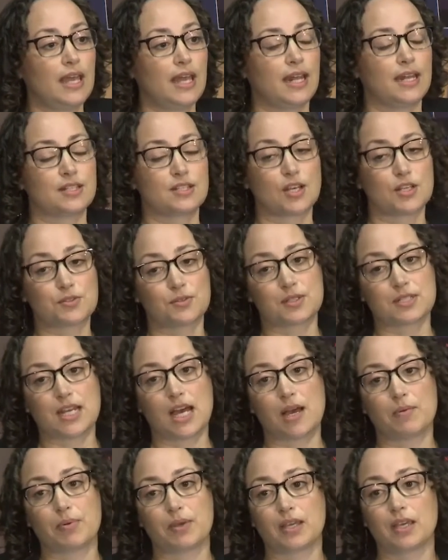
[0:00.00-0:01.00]
It is also a
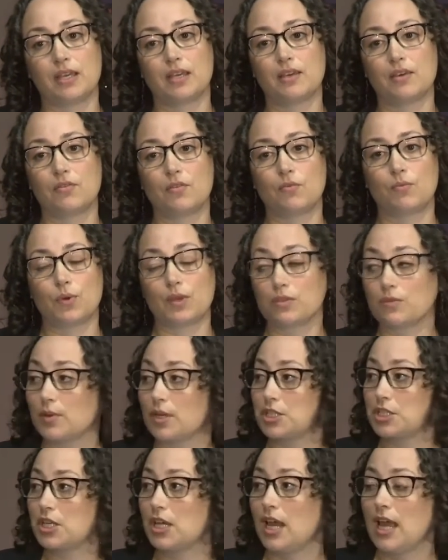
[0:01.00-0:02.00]
topic with
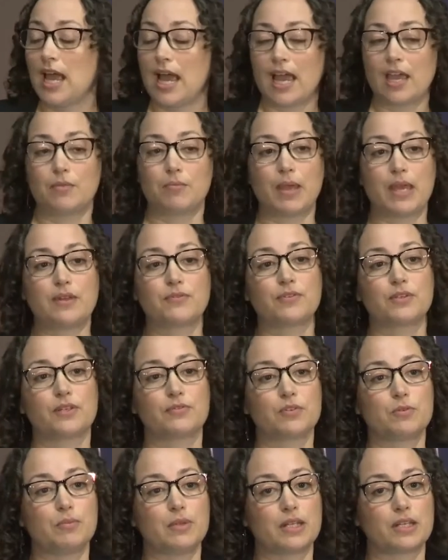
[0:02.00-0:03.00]
which I am painfully
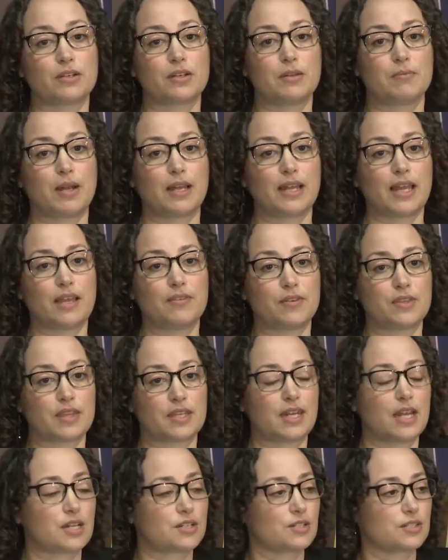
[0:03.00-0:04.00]
familiar in my life at the
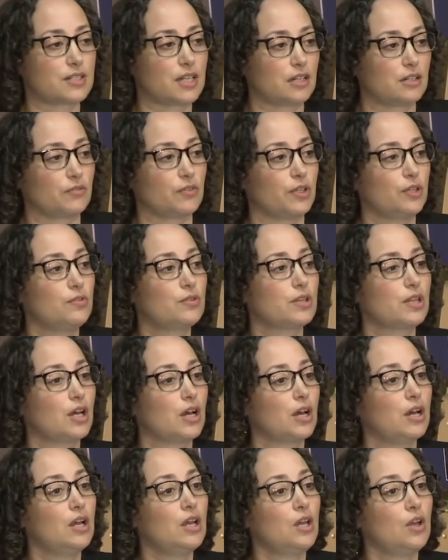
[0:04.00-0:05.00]
National Center for Youth
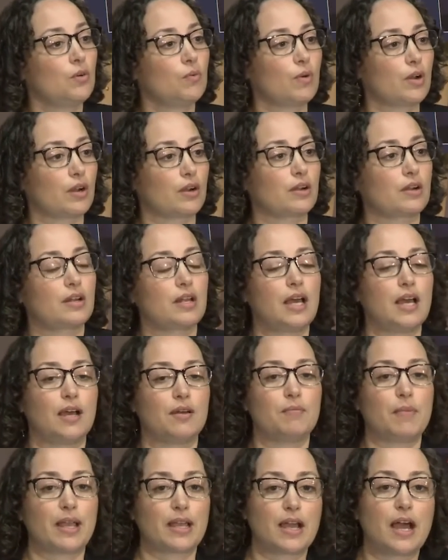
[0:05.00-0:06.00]
Law, where
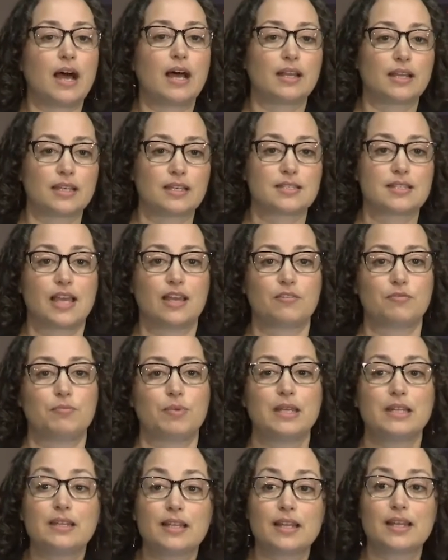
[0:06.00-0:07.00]
my colleagues have
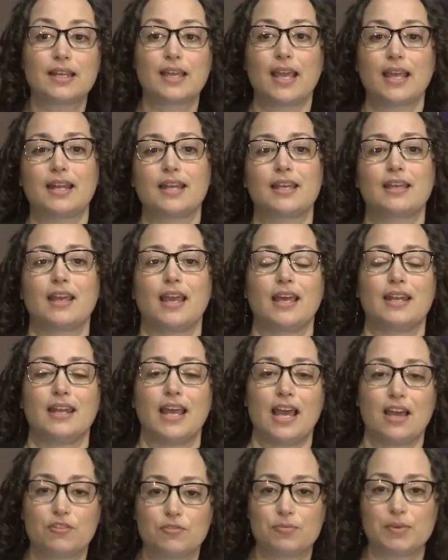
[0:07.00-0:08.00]
been litigating and
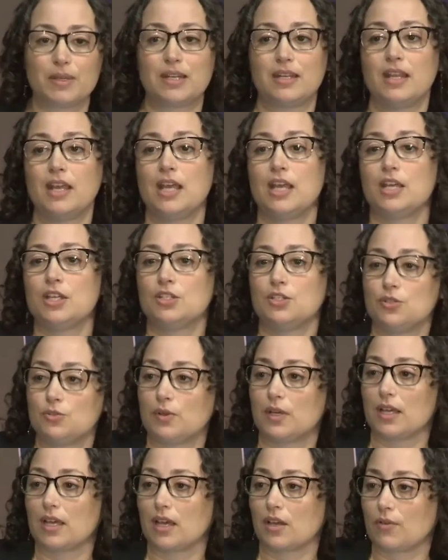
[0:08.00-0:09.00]
have been
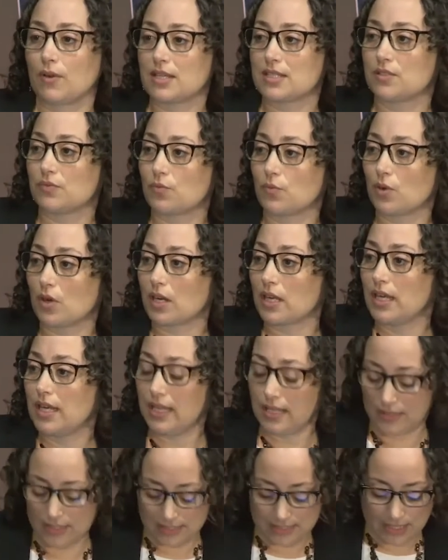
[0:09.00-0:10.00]
doing aggressive work
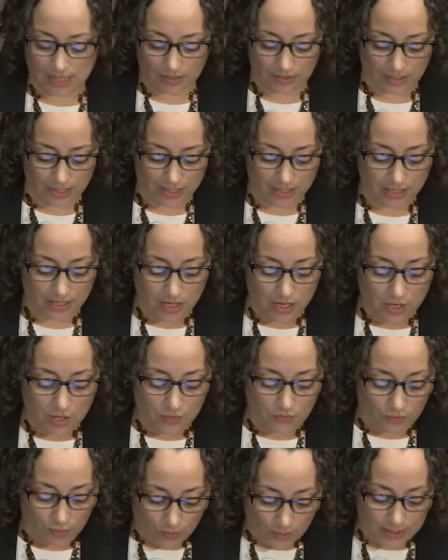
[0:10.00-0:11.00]
in this area
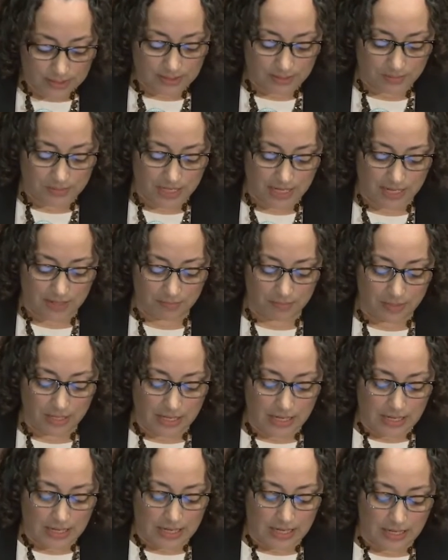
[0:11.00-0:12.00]
for quite some time.
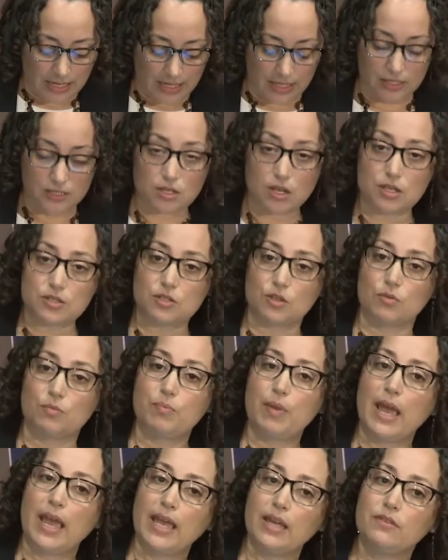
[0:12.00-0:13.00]
It is also
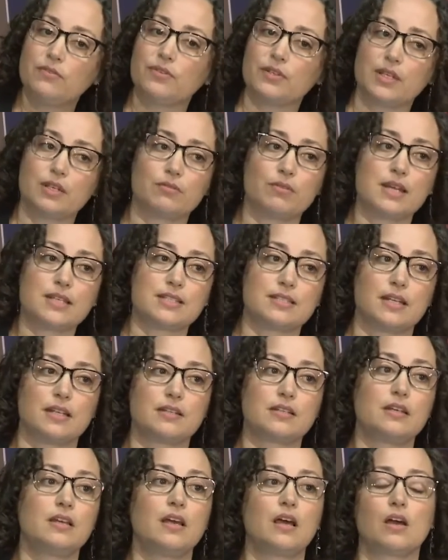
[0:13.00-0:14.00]
painfully
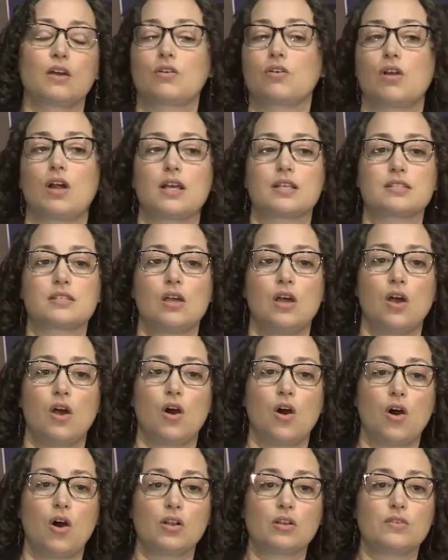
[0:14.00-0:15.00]
resonant across
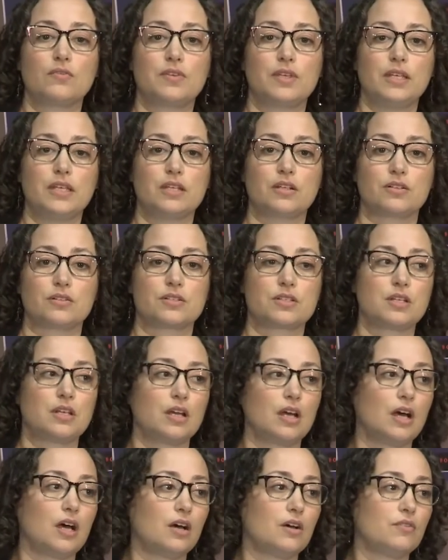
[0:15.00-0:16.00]
all of the years
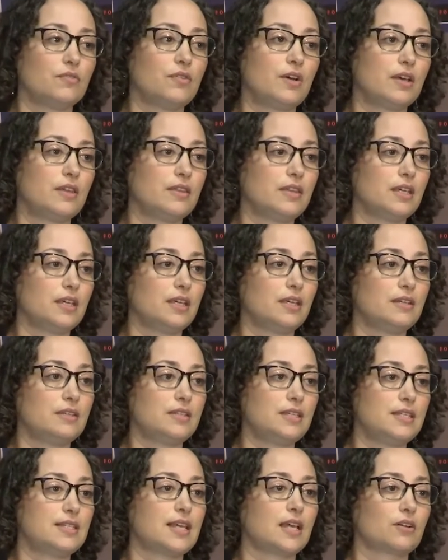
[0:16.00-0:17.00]
of the
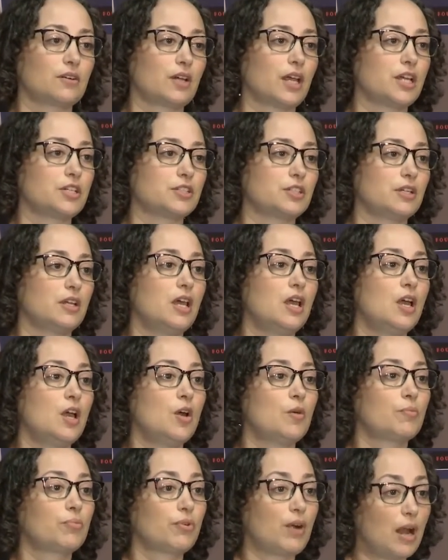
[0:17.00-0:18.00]
desegregation
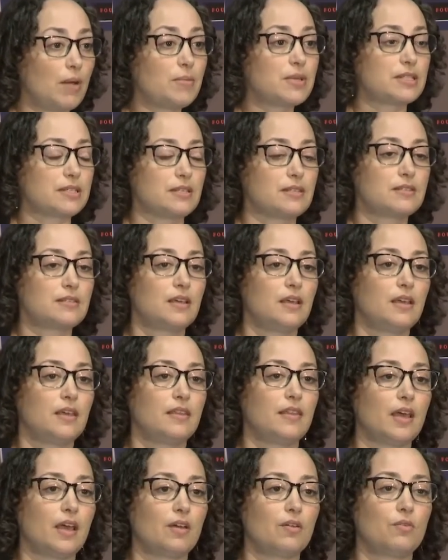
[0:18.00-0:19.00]
promises
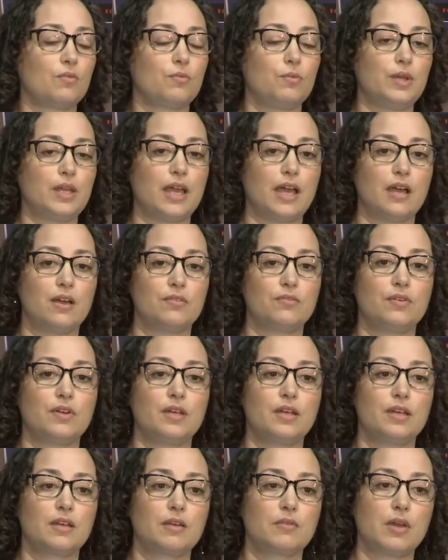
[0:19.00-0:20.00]
that we have
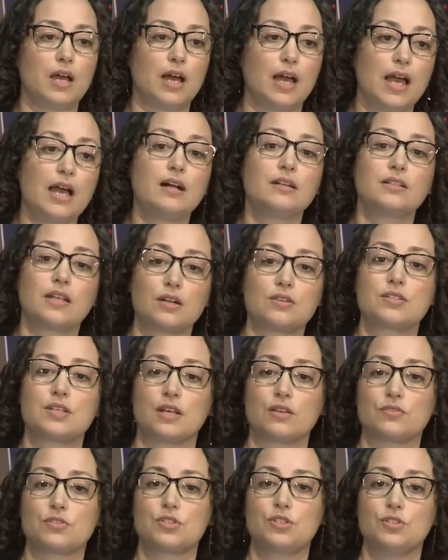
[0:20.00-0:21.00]
held
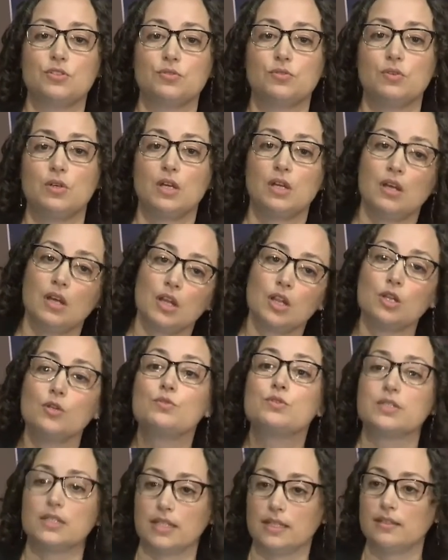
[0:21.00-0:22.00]
ourselves to
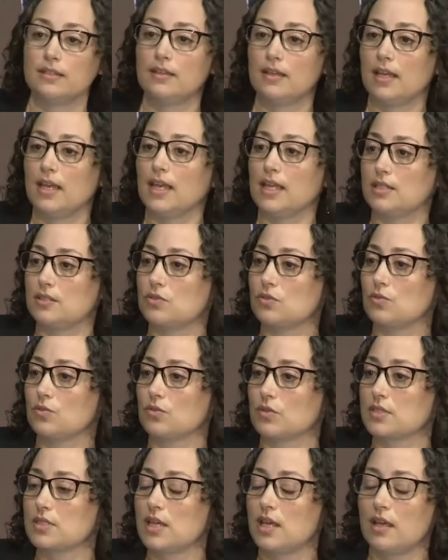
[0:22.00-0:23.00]
loosely in
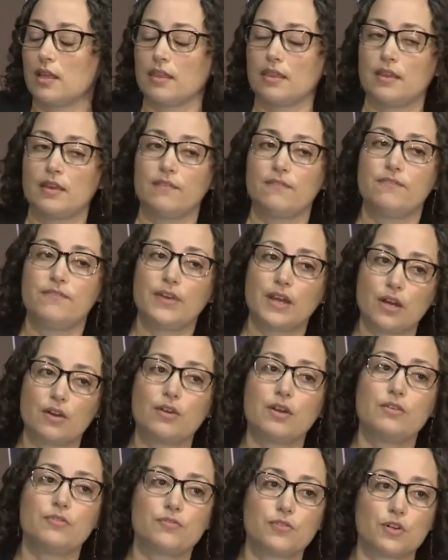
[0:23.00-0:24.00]
schools. The
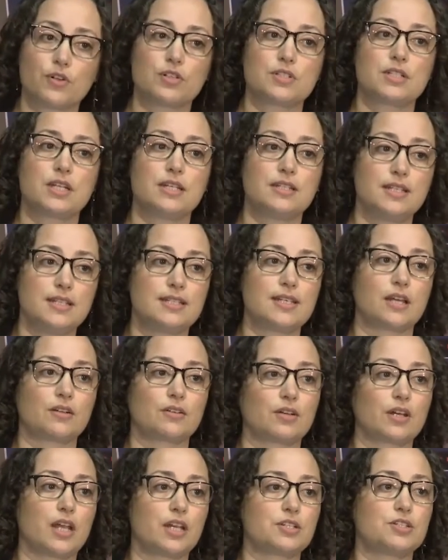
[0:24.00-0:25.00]
very first
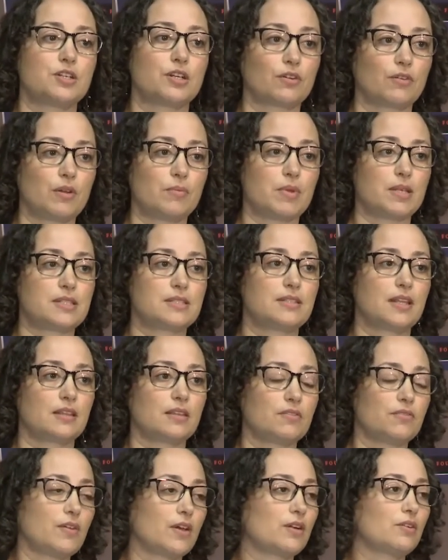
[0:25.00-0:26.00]
desegregation agreements that the
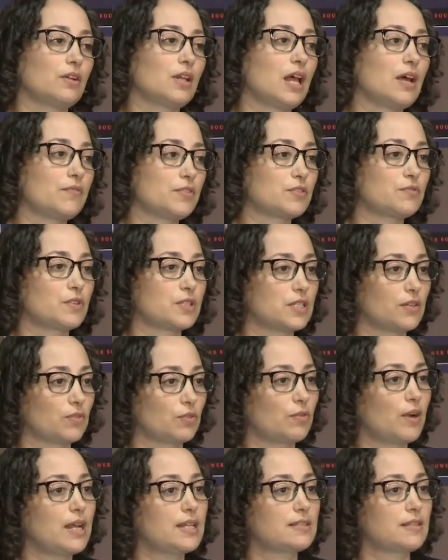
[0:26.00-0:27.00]
Federal Office for Civil
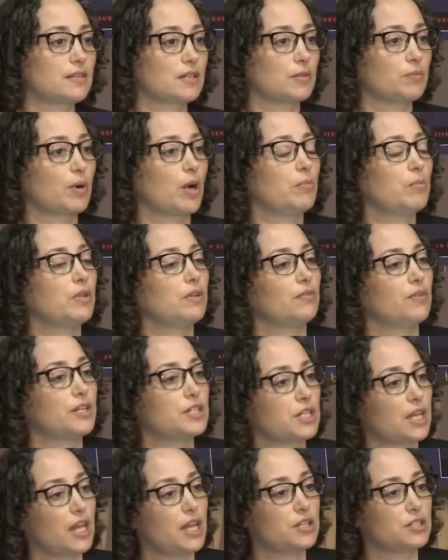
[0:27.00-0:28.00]
Rights at the Department of
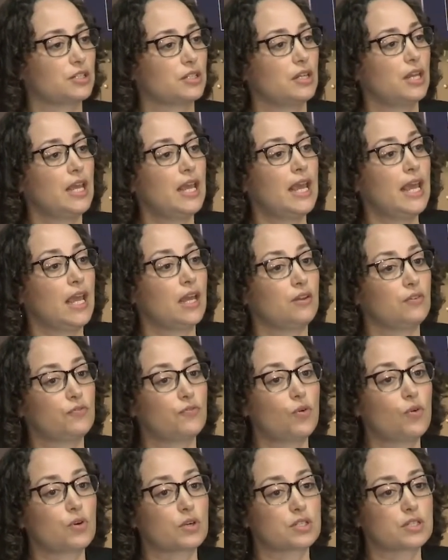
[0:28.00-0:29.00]
Education
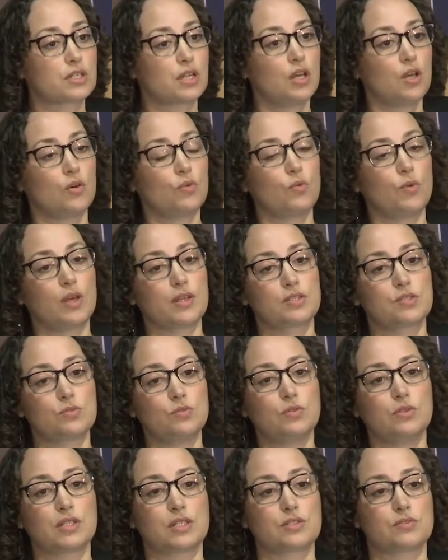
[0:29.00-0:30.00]
enforced with
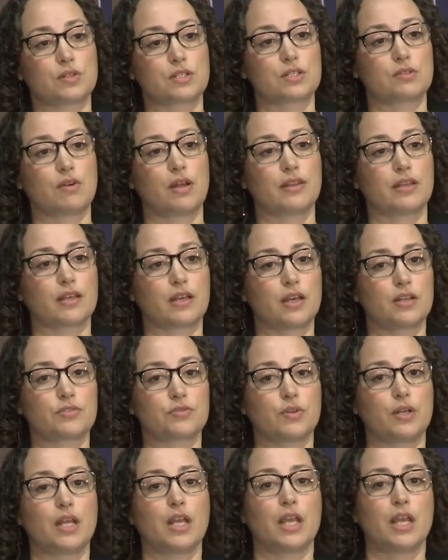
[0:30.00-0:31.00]
school districts around the
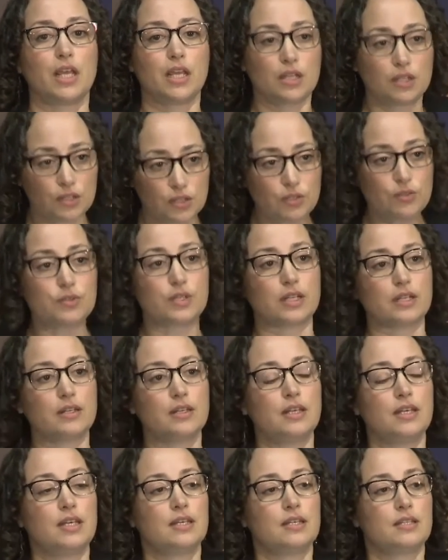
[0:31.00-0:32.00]
country included
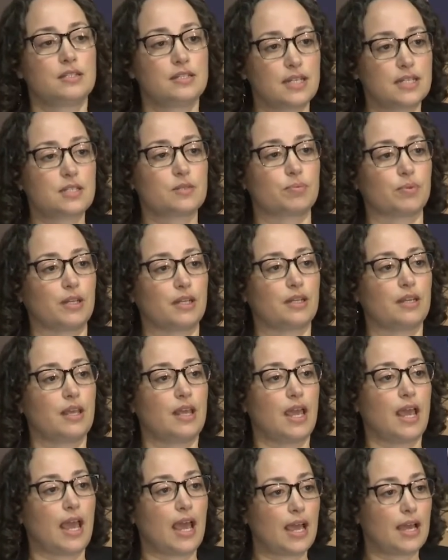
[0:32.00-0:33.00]
discipline
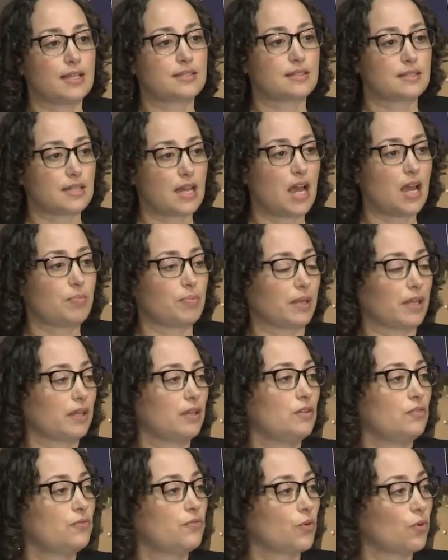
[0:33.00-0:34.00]
as a topic
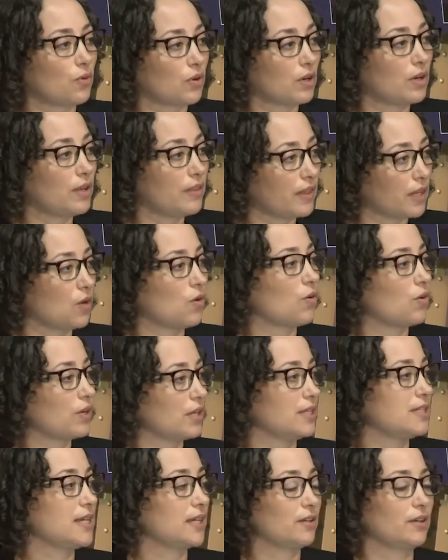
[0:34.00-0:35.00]
for the core
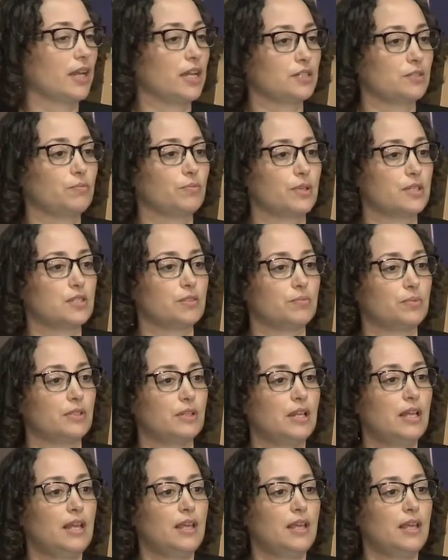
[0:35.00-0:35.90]
desegregation principle.